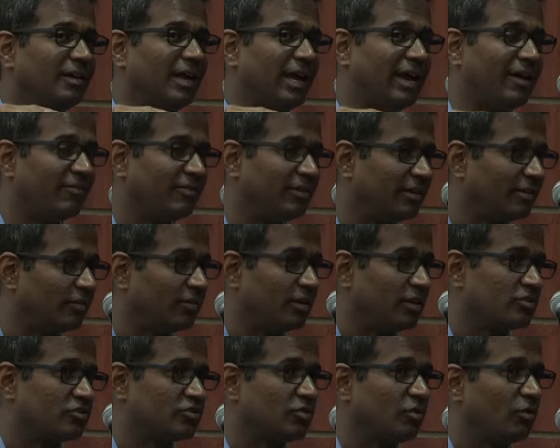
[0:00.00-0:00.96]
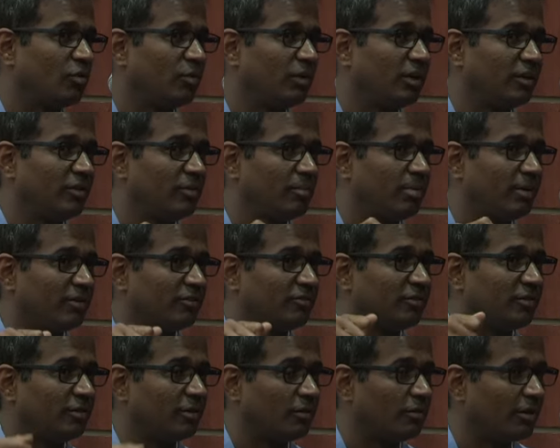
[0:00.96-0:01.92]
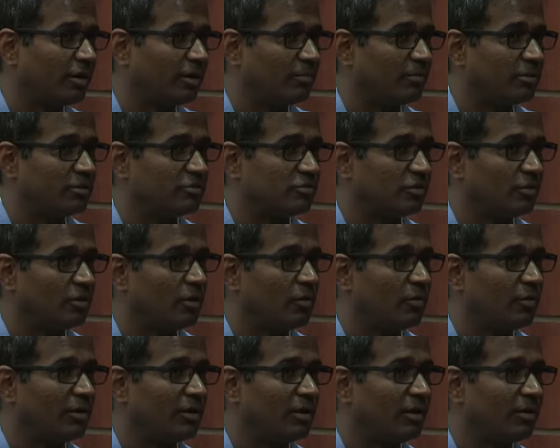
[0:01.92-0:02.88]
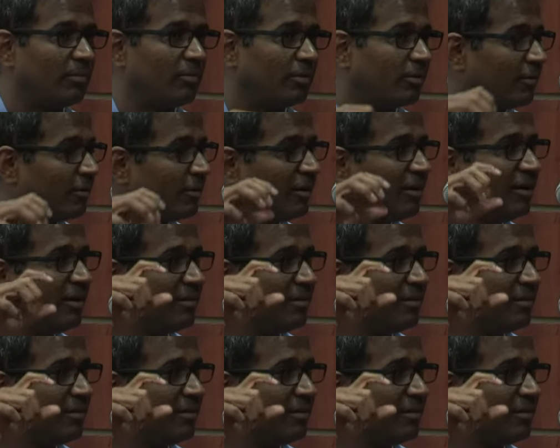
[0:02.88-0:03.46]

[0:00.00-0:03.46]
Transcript: having a threshold where the pressure requirements are going up or